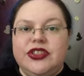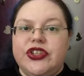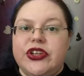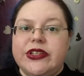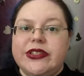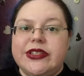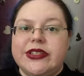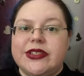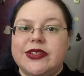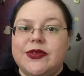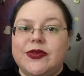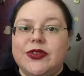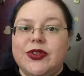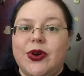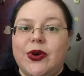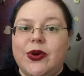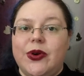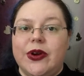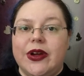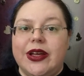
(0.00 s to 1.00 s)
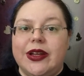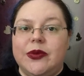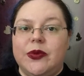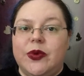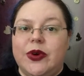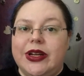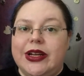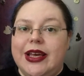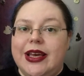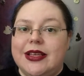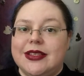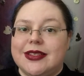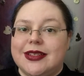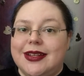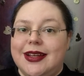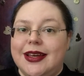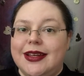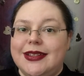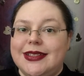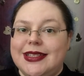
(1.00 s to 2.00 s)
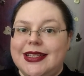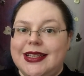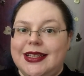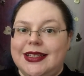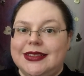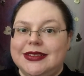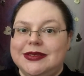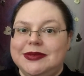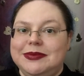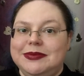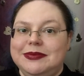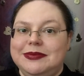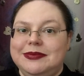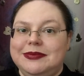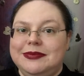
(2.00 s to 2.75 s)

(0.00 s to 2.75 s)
Justice of Torren 1-19.